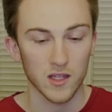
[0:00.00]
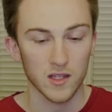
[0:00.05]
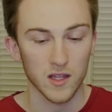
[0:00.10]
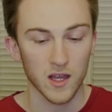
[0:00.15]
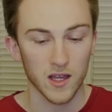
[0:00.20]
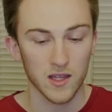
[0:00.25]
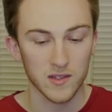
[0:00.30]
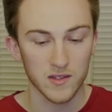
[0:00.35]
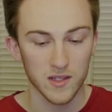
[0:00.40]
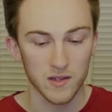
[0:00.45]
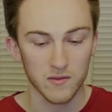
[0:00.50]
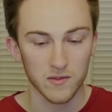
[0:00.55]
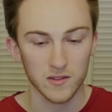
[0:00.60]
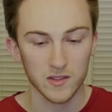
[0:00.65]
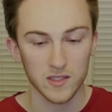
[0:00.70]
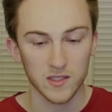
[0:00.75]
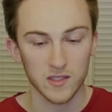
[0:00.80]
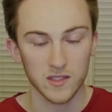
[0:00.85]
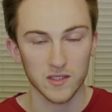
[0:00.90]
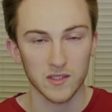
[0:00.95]
I definitely
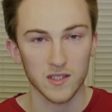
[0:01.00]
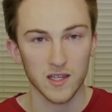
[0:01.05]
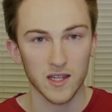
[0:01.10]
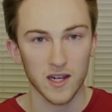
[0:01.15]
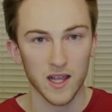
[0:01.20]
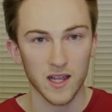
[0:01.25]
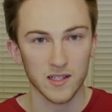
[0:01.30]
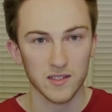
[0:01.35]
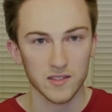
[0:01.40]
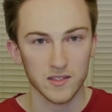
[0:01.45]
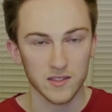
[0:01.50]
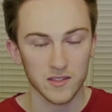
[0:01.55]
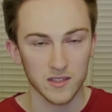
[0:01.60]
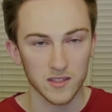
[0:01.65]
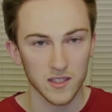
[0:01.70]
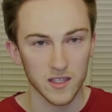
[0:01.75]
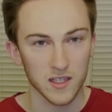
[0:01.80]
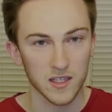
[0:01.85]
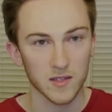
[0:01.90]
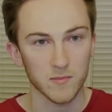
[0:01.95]
think that adds to the
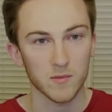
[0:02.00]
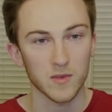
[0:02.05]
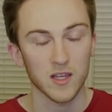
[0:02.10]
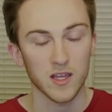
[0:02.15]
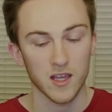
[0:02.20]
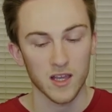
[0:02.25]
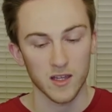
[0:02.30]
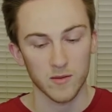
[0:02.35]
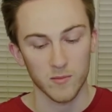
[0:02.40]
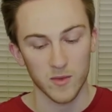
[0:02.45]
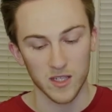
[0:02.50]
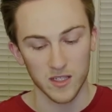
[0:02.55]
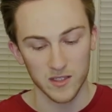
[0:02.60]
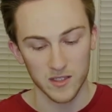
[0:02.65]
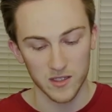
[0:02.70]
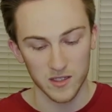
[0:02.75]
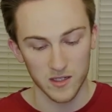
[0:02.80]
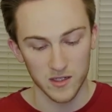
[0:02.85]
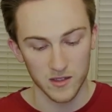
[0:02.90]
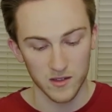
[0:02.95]
game and makes
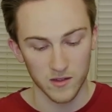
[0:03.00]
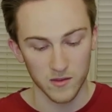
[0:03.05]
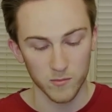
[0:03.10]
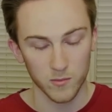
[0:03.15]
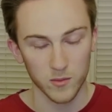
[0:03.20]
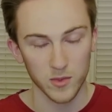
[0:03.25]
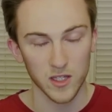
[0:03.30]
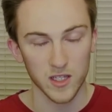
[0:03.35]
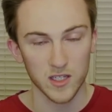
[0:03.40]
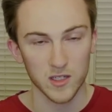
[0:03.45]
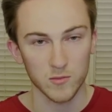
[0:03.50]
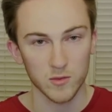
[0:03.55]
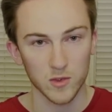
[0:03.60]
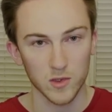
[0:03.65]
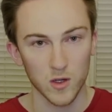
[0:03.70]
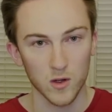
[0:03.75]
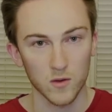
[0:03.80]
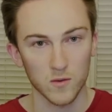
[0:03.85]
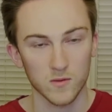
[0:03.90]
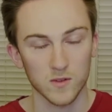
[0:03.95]
it playable
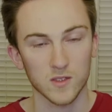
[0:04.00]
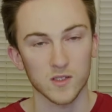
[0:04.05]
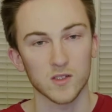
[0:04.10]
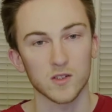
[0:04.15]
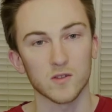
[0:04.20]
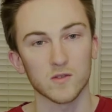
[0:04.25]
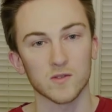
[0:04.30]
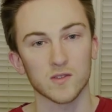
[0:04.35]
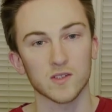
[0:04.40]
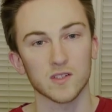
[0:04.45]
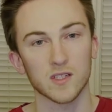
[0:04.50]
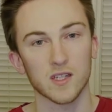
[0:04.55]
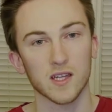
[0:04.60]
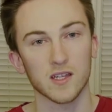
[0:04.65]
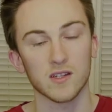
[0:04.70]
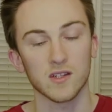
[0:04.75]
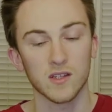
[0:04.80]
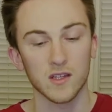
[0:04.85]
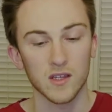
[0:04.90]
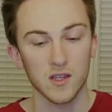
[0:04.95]
over and over again.
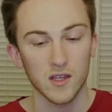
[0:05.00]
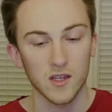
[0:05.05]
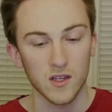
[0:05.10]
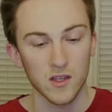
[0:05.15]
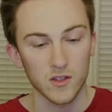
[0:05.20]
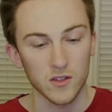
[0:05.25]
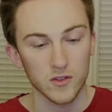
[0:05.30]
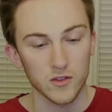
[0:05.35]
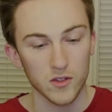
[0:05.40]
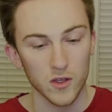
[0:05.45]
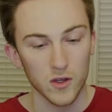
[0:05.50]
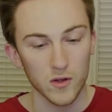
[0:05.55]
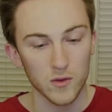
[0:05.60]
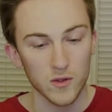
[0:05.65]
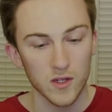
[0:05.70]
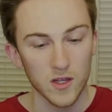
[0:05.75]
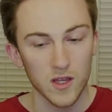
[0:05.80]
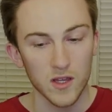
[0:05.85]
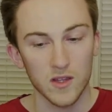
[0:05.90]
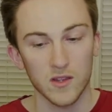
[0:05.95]
So
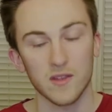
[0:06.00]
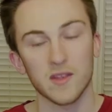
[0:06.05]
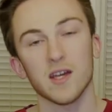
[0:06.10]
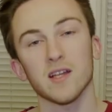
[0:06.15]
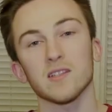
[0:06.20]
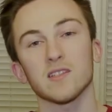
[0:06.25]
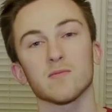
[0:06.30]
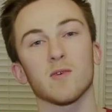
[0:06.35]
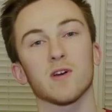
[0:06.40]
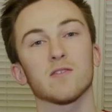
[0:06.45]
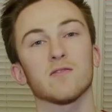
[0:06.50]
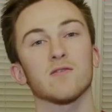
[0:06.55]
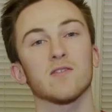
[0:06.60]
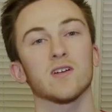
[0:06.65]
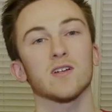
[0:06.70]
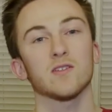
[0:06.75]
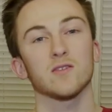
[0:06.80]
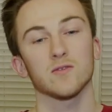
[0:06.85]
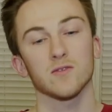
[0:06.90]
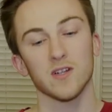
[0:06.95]
that's my
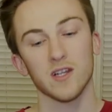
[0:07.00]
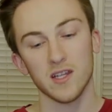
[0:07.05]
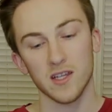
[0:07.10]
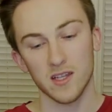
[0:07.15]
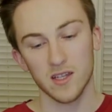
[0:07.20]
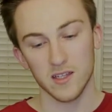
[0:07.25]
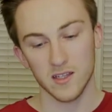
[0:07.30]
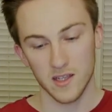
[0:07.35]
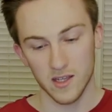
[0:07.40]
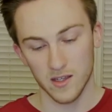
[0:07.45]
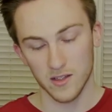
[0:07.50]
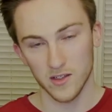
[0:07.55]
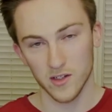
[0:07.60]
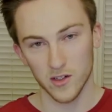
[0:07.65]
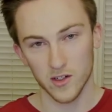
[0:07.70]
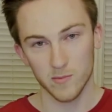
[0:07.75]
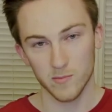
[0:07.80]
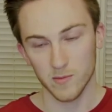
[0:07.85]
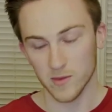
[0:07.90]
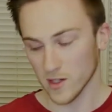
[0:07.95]
final ranking,
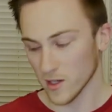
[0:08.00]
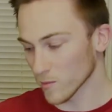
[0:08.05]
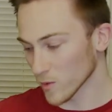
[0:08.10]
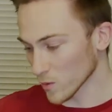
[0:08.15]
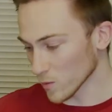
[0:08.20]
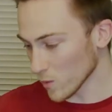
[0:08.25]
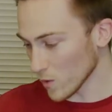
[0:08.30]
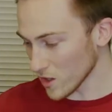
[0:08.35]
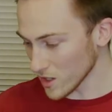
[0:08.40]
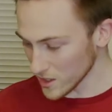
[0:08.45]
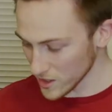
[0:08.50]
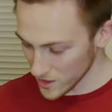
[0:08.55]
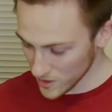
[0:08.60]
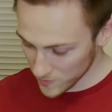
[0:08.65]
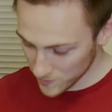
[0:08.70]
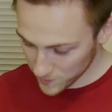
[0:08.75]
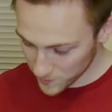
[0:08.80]
Europe number 1.